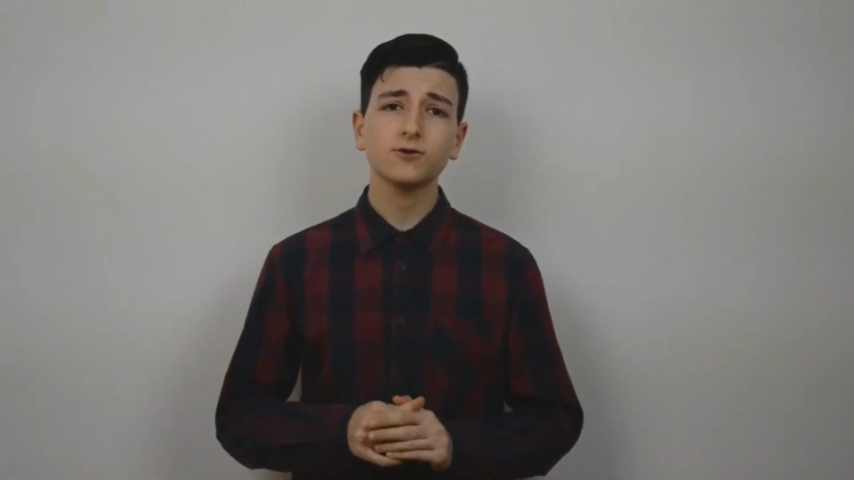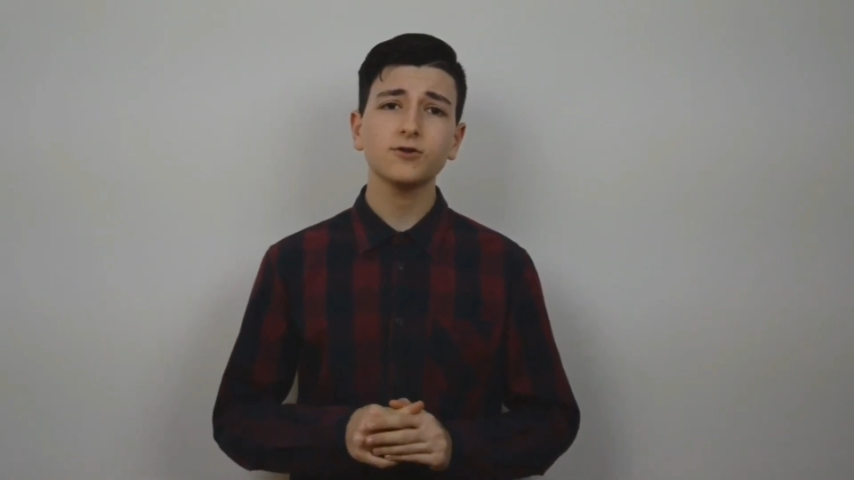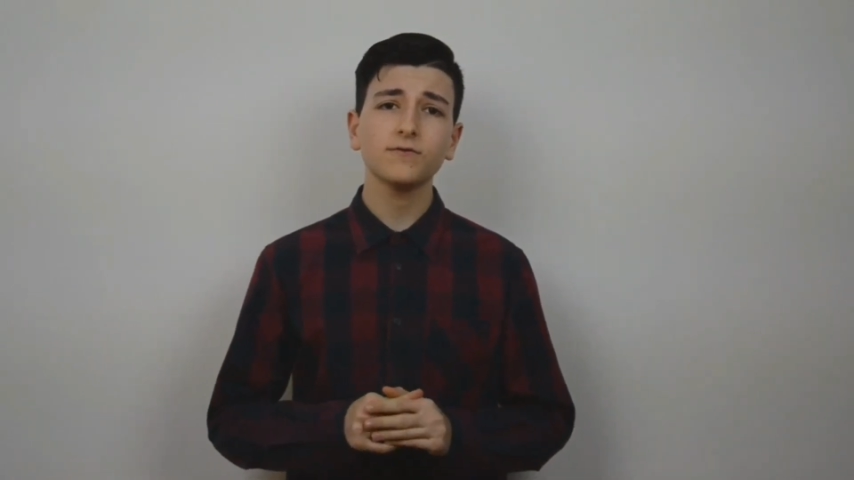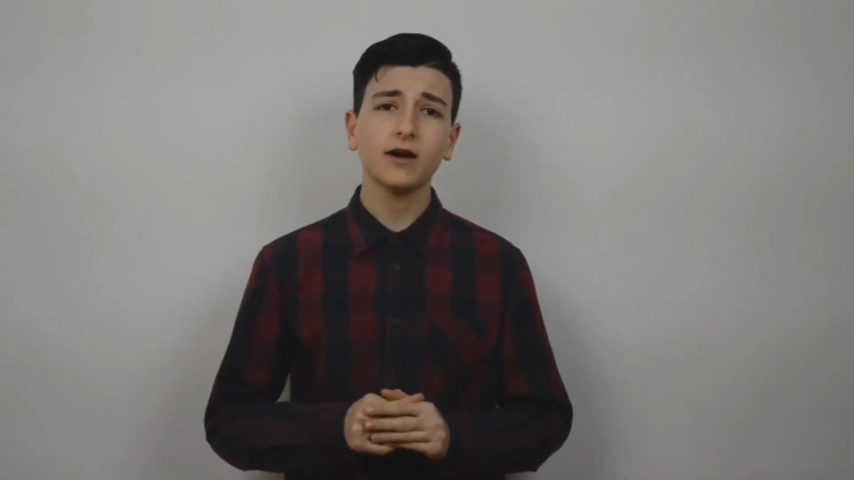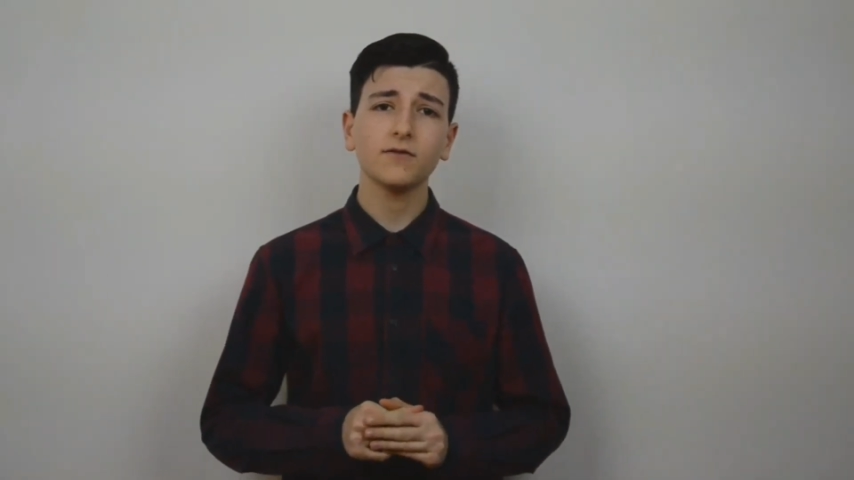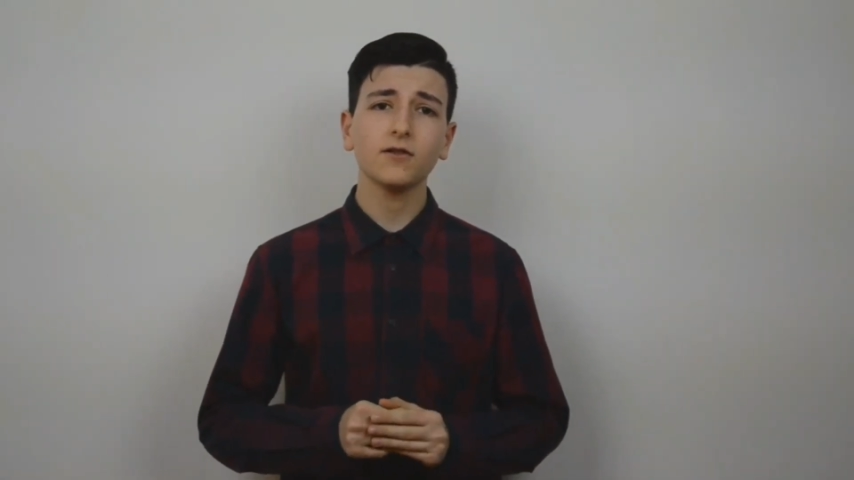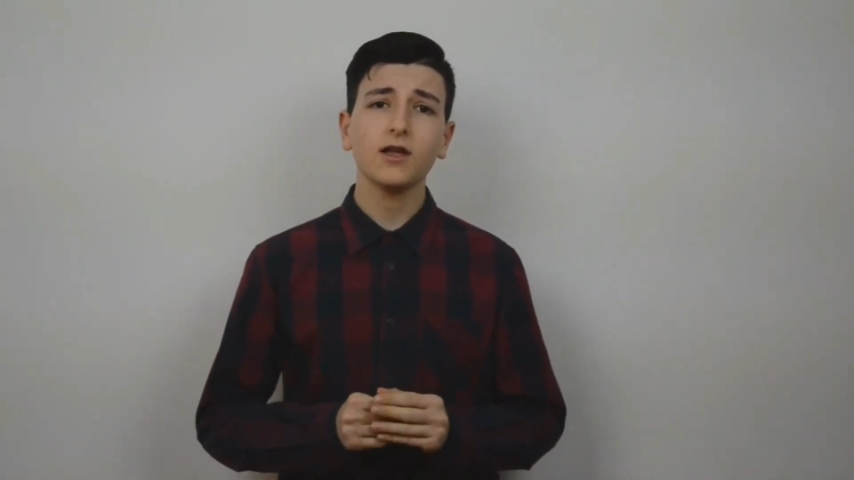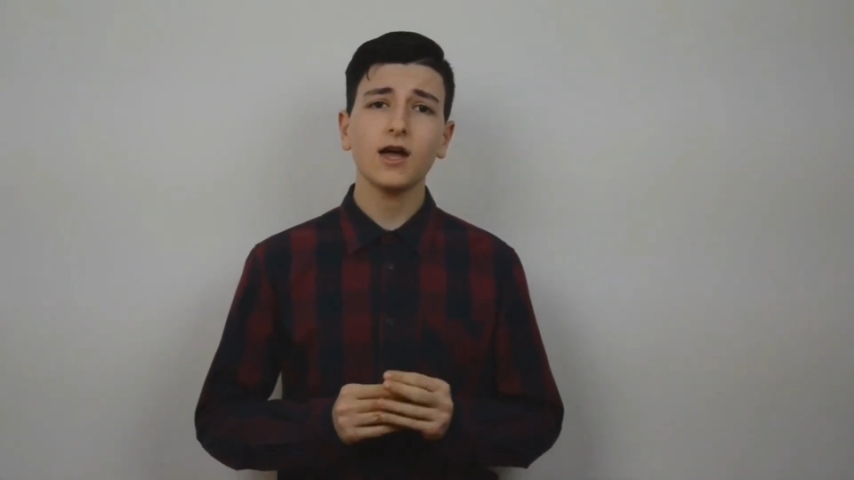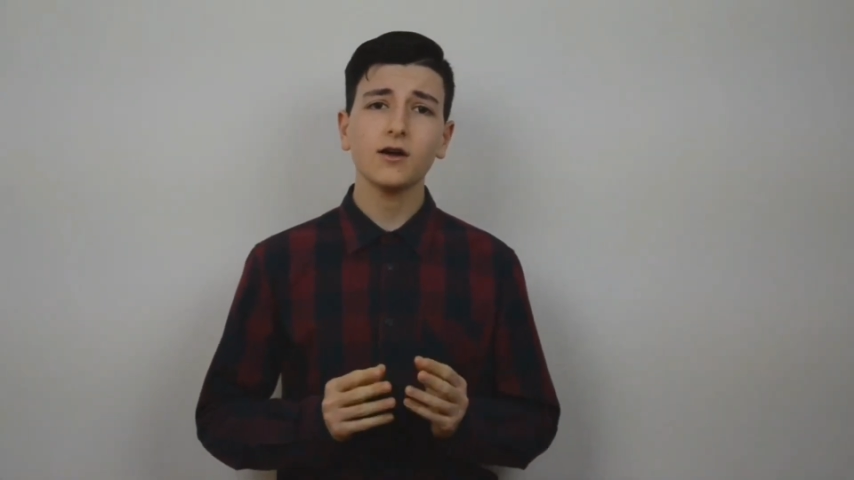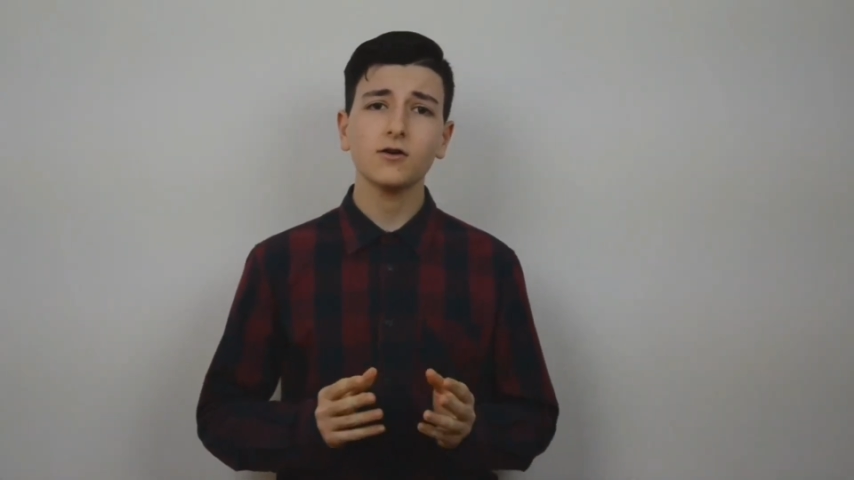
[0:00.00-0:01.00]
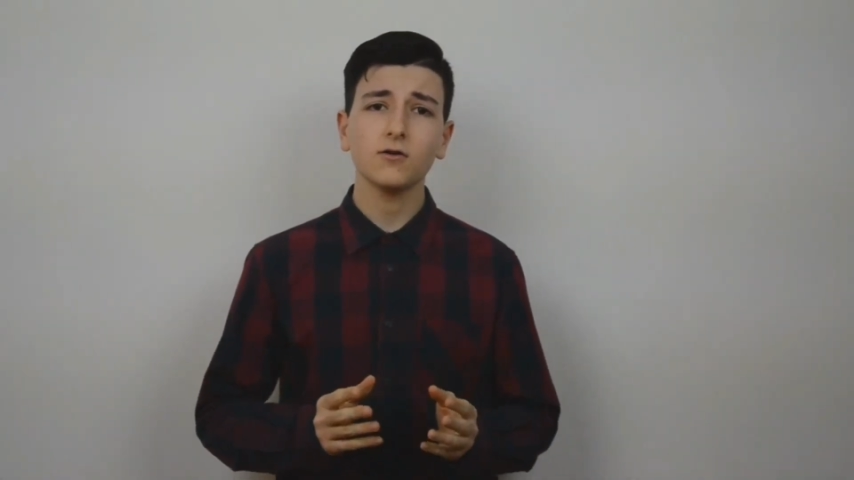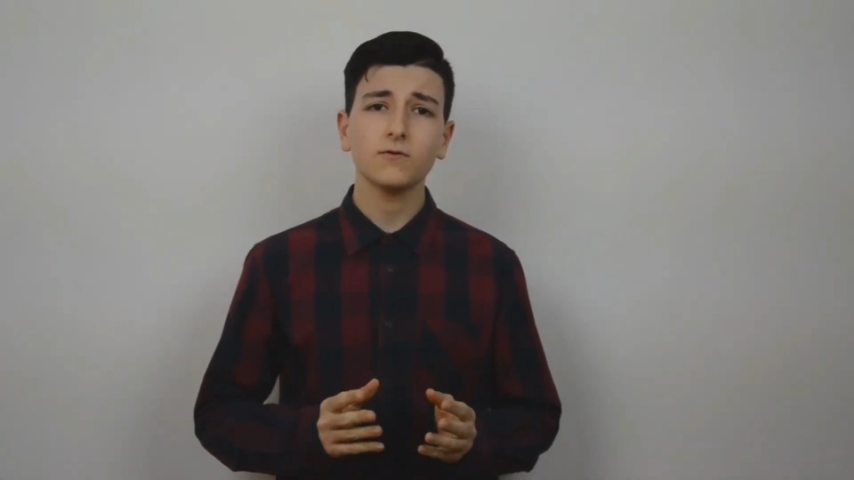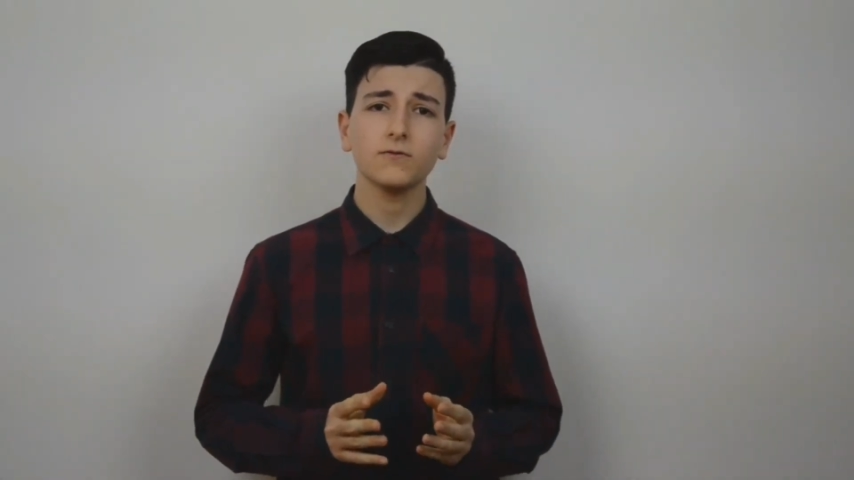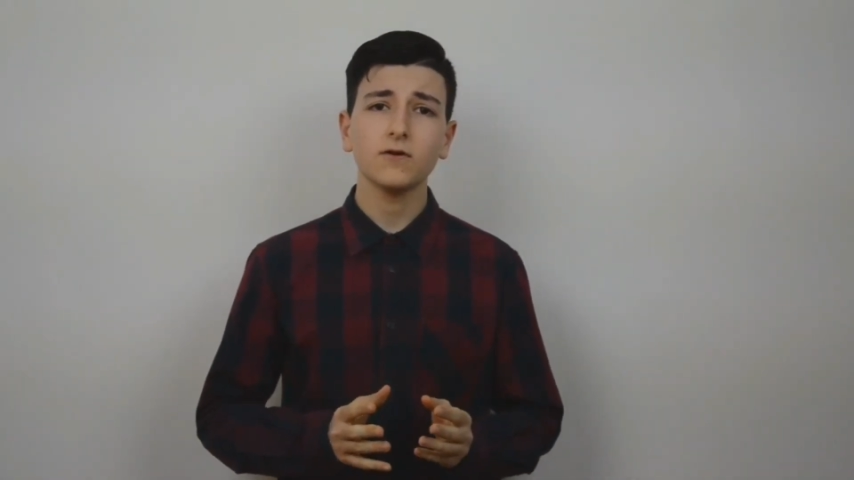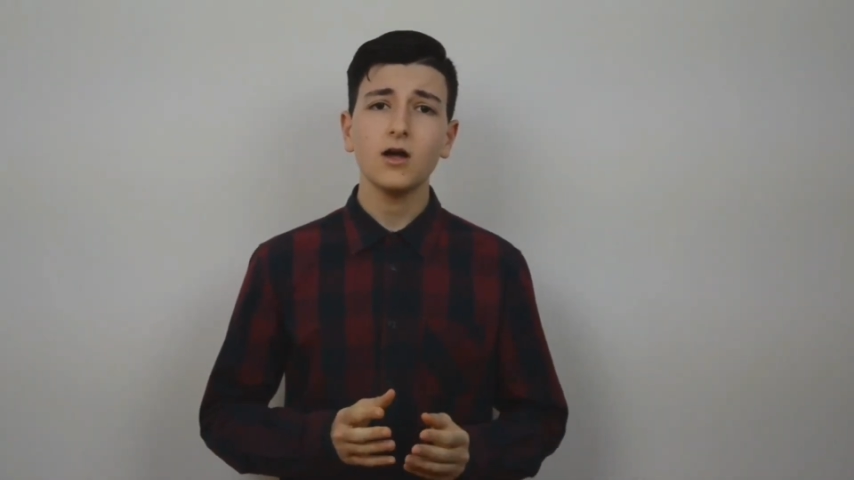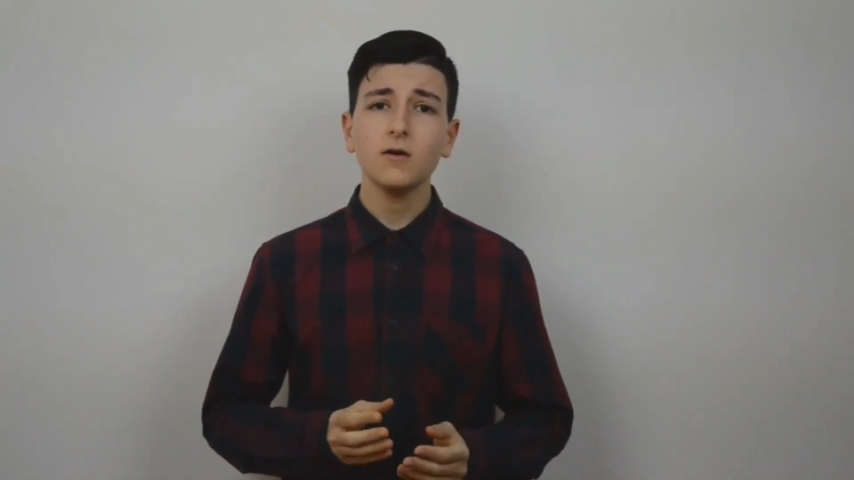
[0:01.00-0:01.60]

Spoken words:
survival and growth.